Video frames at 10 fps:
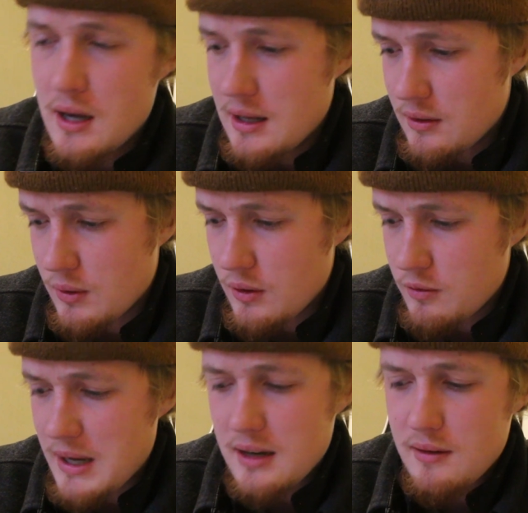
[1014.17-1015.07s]
It's where it was
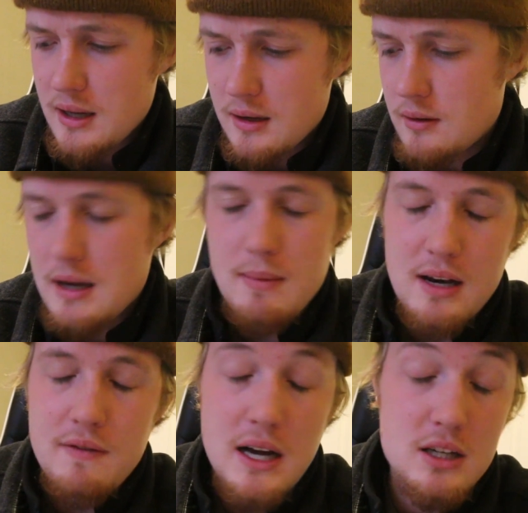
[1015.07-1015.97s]
not
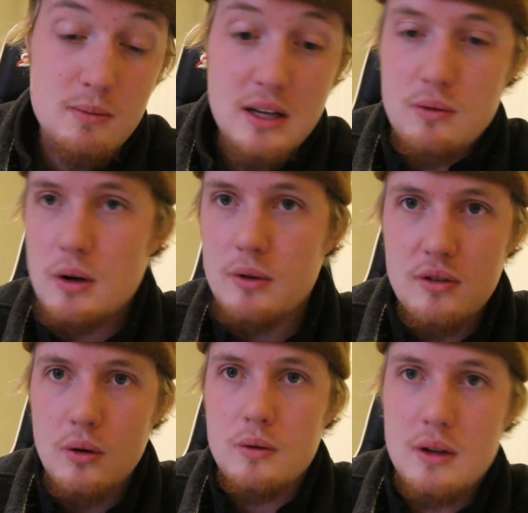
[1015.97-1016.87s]
manufactured, but that's where it was
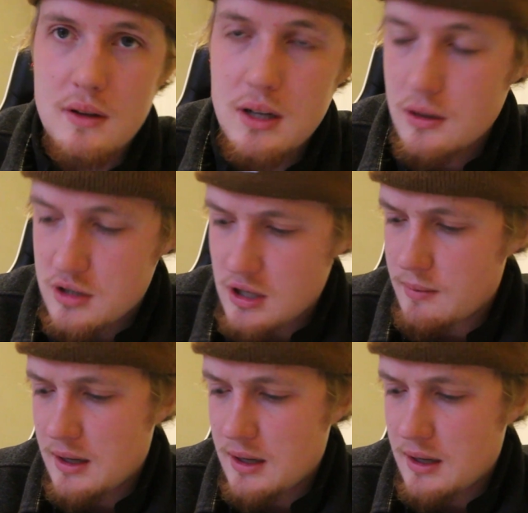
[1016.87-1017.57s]
sold, like the dealership.